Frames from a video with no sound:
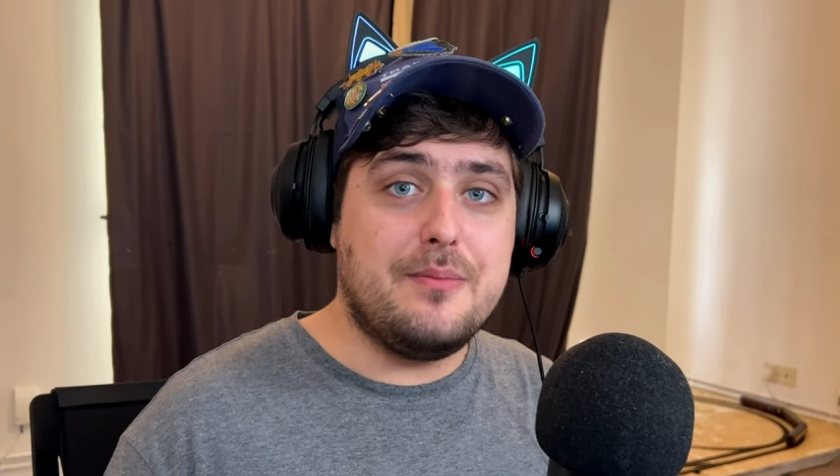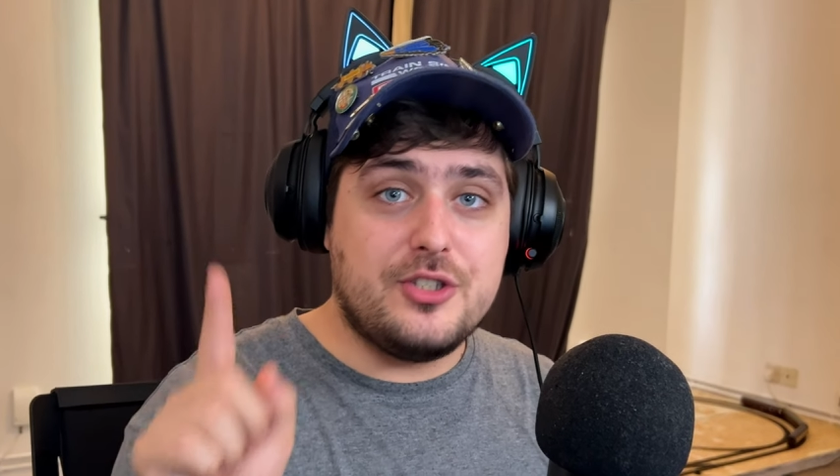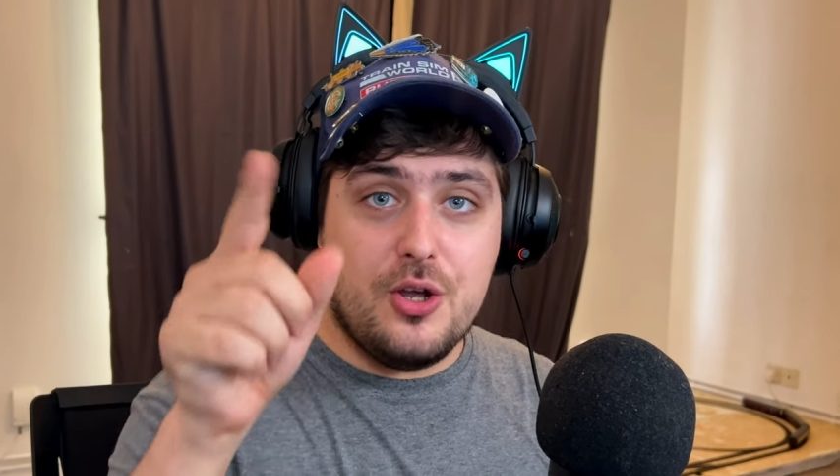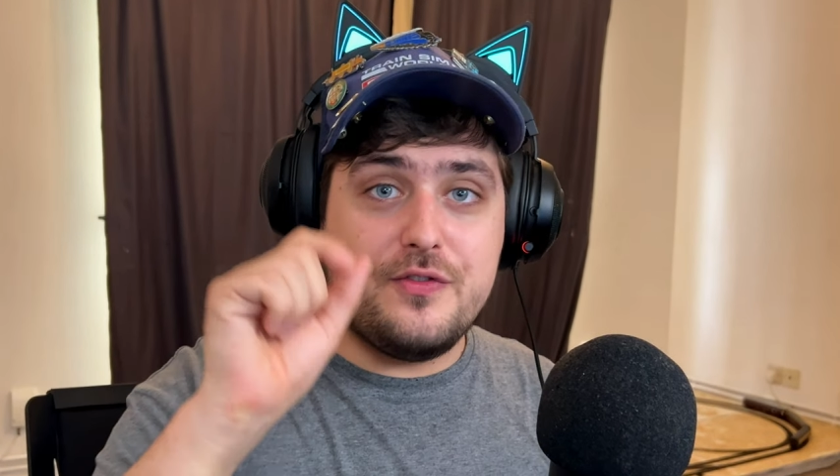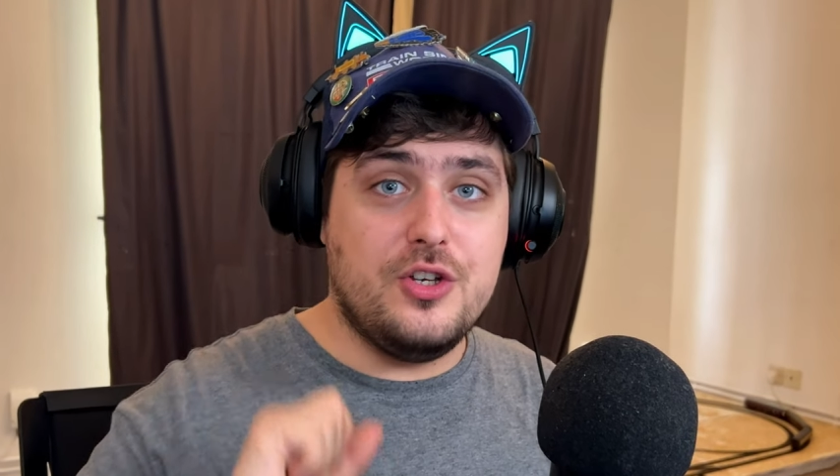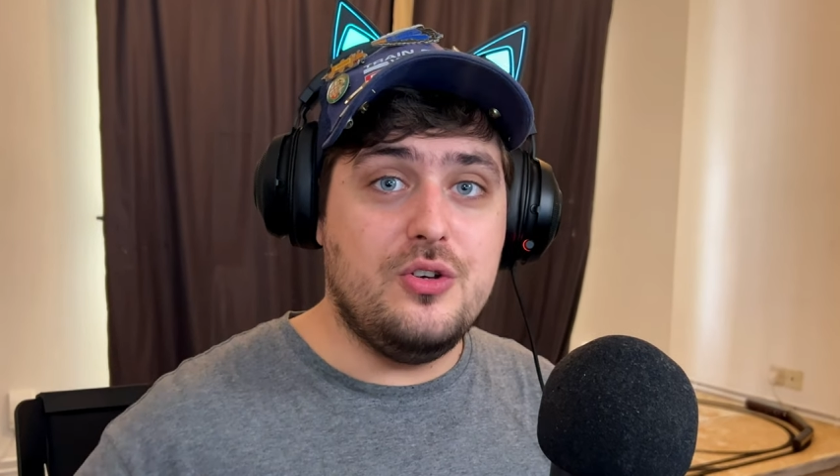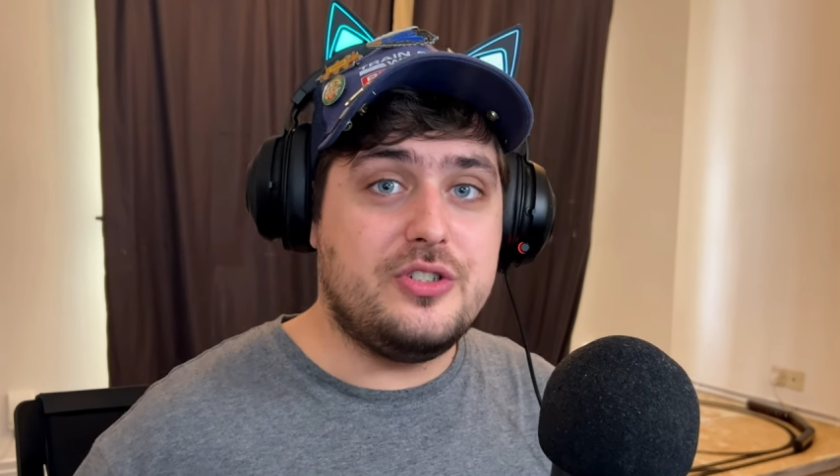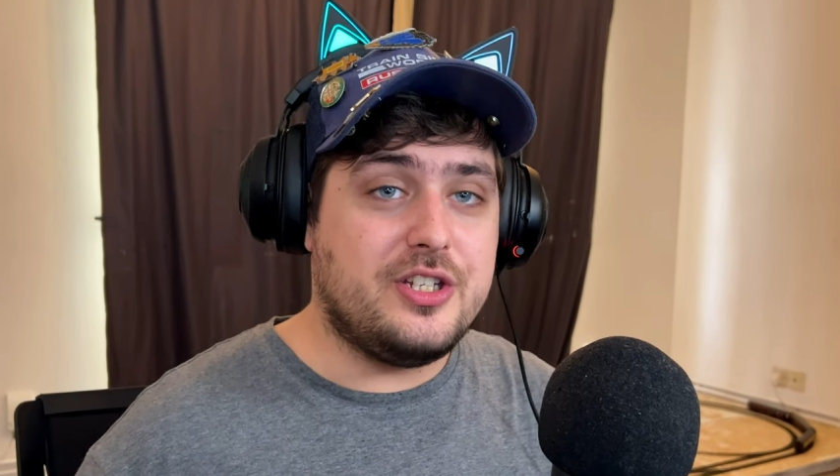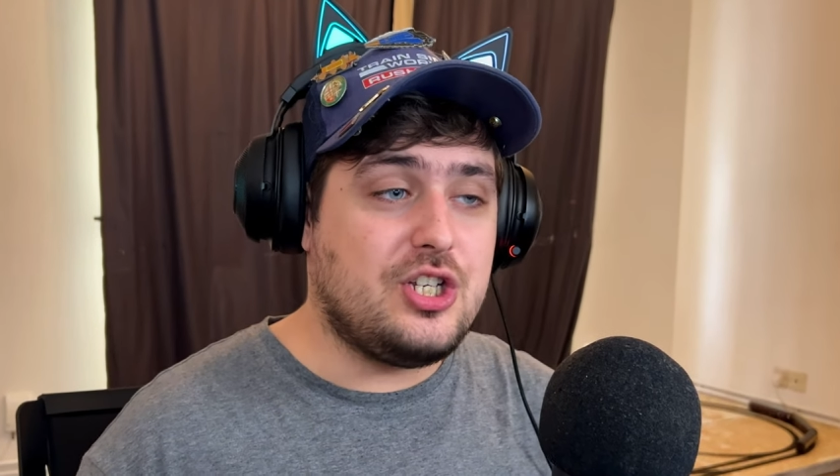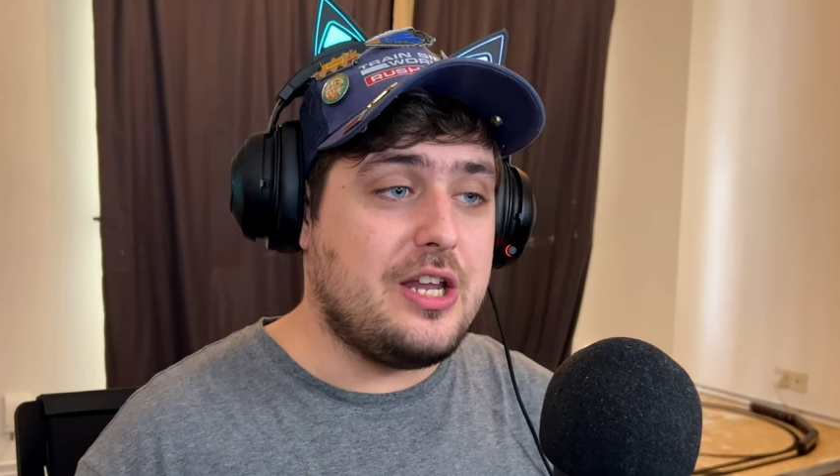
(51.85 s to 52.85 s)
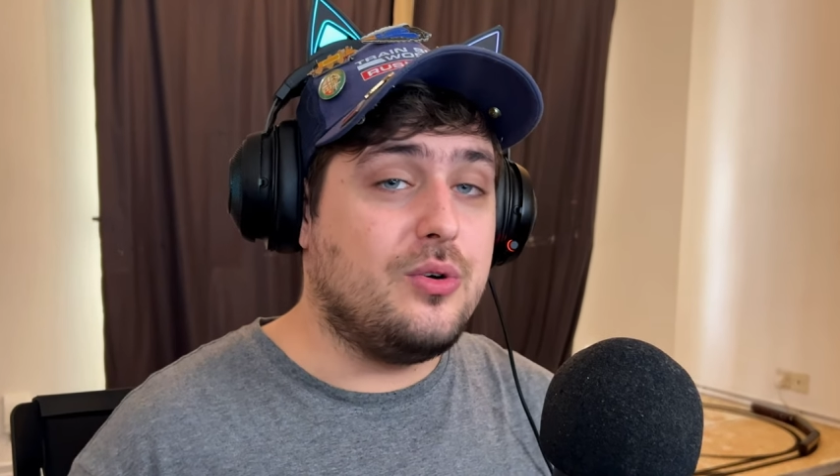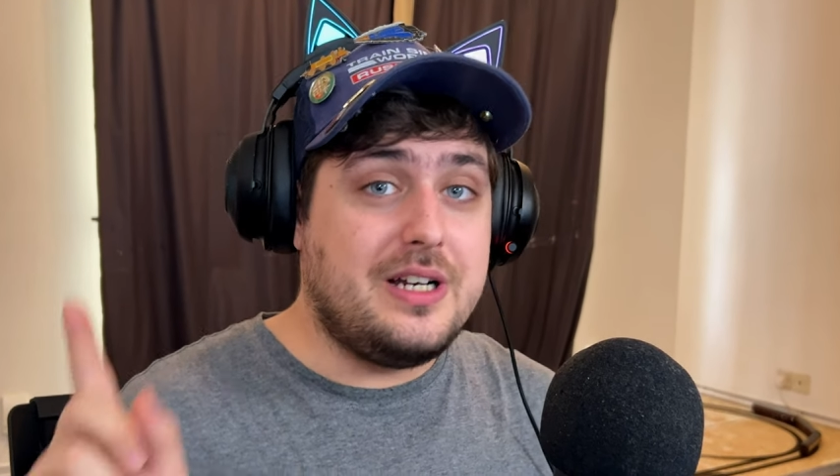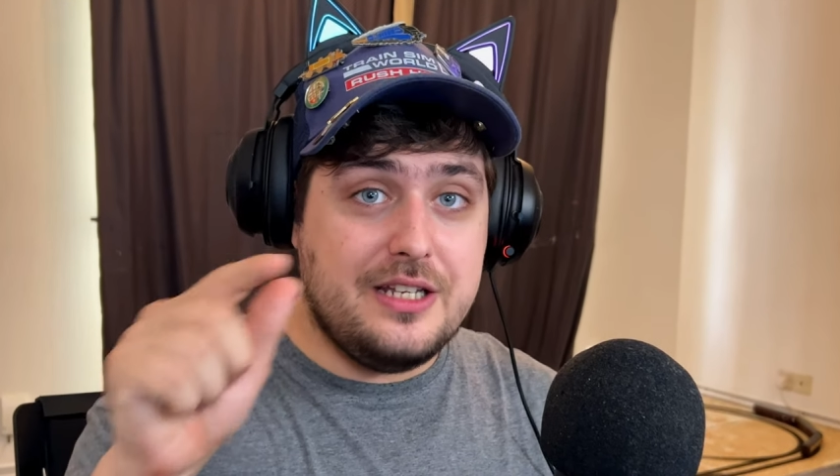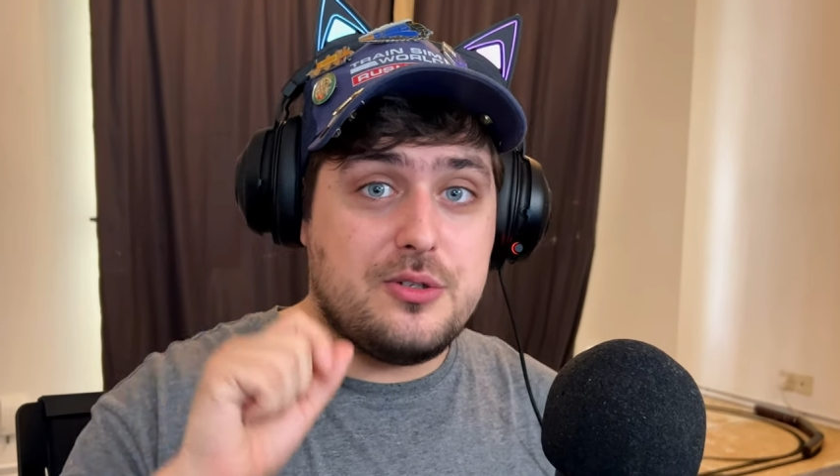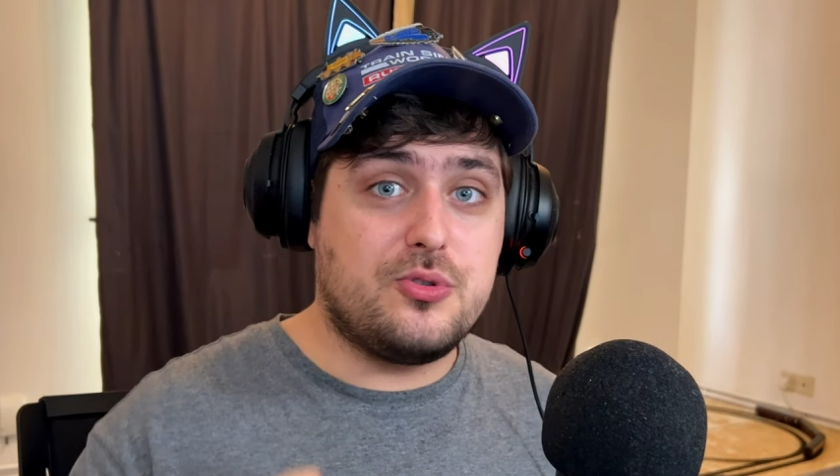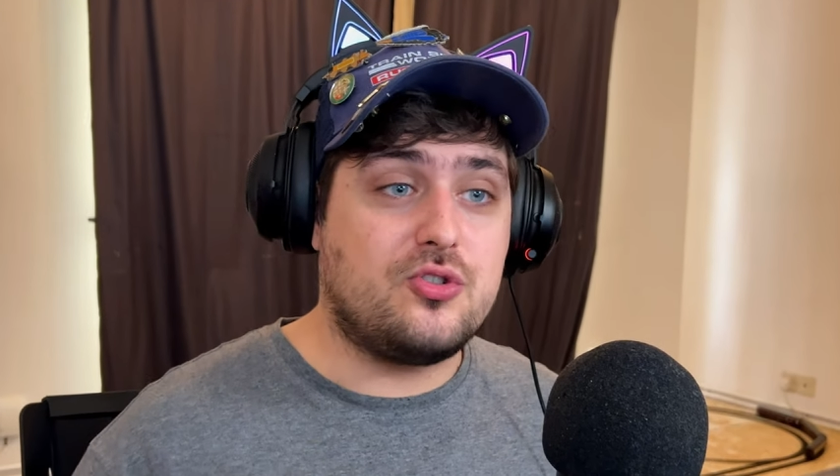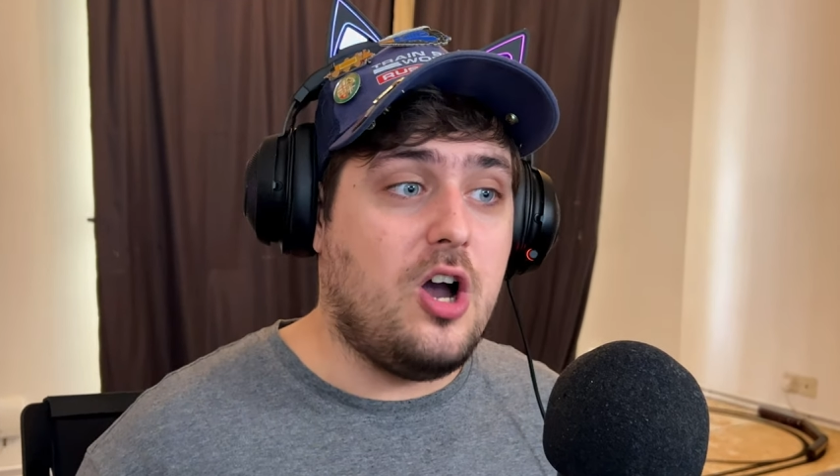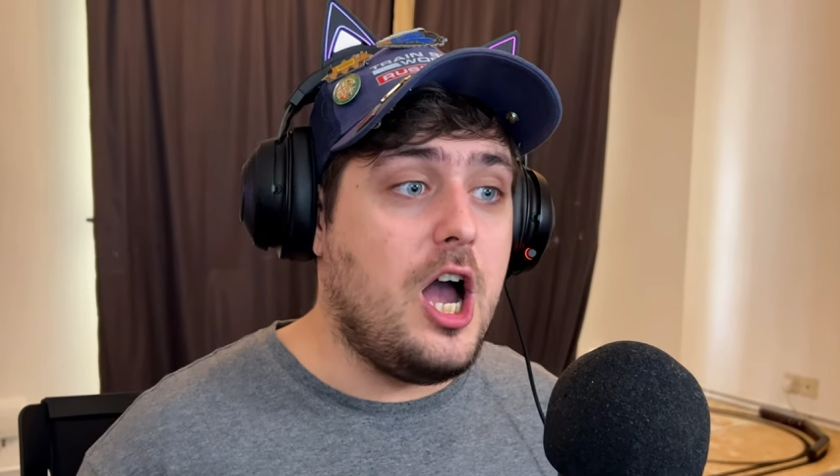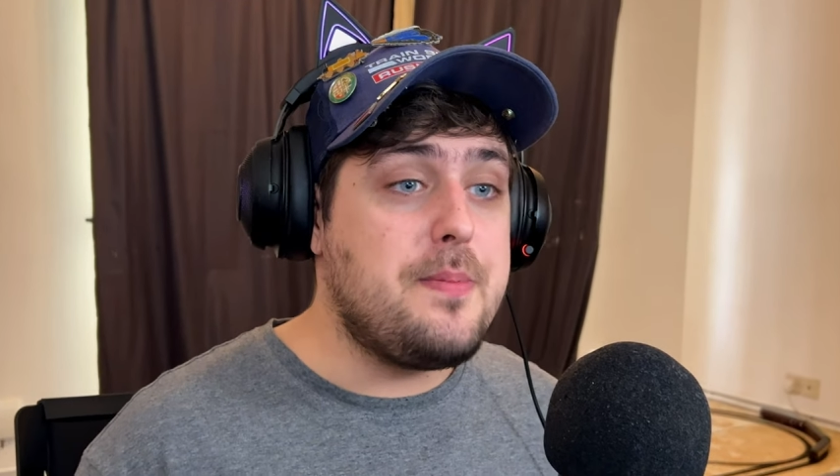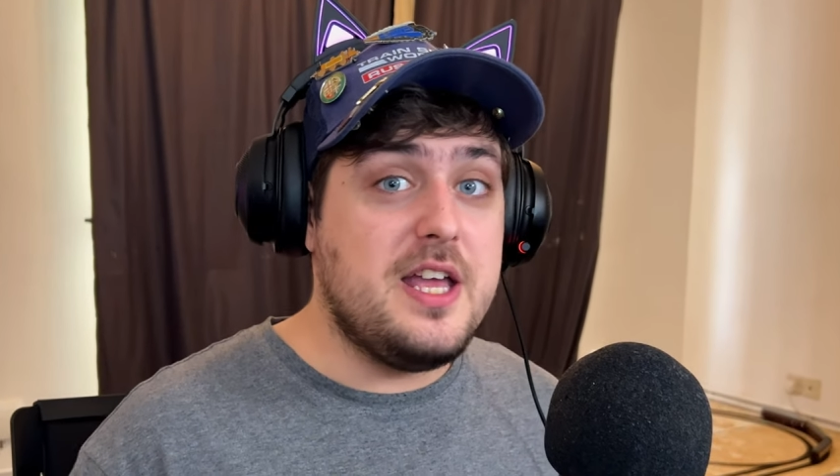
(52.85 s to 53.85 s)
So, if you're new to the channel, click subscribe.